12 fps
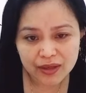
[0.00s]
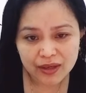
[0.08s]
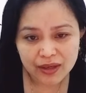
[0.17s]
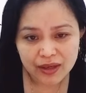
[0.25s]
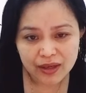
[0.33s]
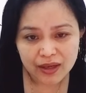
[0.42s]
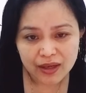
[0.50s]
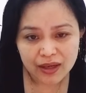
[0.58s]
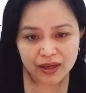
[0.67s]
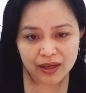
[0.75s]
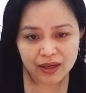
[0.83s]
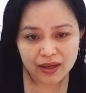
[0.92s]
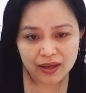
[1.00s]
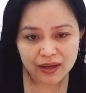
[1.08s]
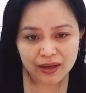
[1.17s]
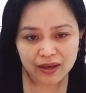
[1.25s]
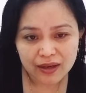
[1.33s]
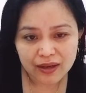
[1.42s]

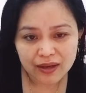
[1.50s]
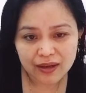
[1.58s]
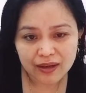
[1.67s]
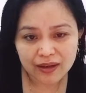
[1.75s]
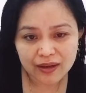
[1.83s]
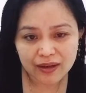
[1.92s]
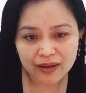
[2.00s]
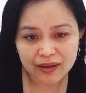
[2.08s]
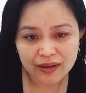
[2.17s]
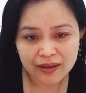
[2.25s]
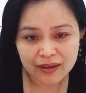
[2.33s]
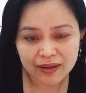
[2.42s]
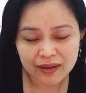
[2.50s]
Nothing is said.